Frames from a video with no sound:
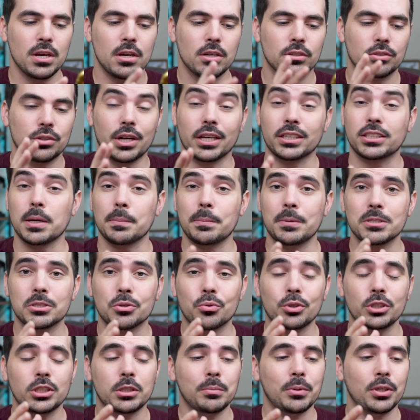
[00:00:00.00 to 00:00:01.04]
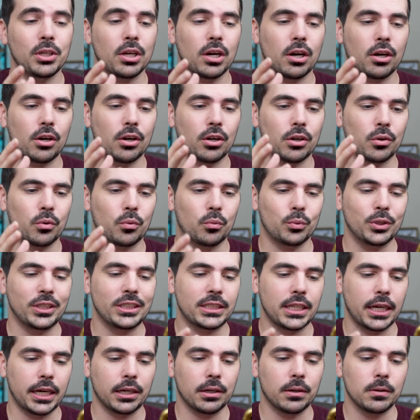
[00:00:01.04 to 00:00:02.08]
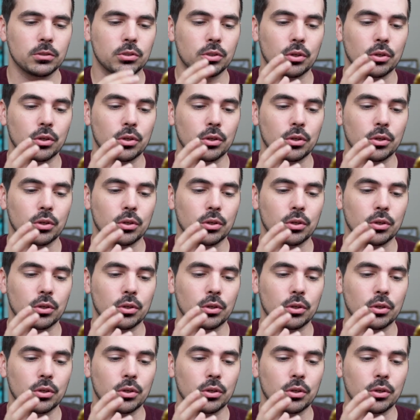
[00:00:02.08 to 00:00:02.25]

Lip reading: So next up is going to be our retail.